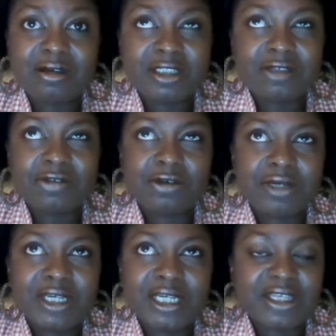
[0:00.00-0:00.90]
Christopher
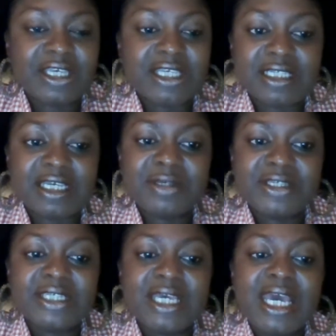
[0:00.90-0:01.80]
Green, I think his name
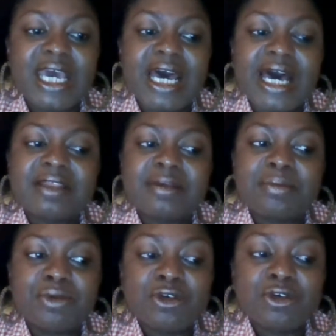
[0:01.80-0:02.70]
is, and the
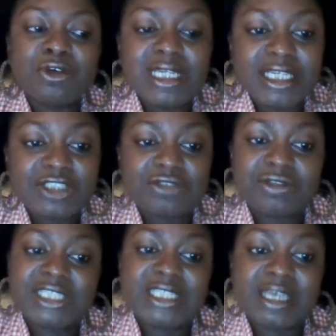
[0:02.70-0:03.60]
book
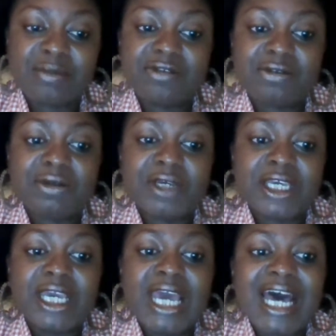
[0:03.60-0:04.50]
literally set me
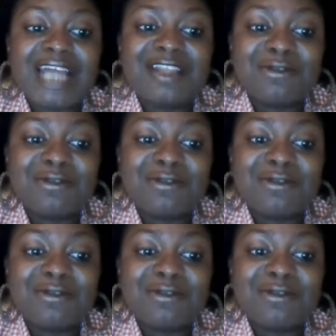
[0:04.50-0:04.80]
free. And the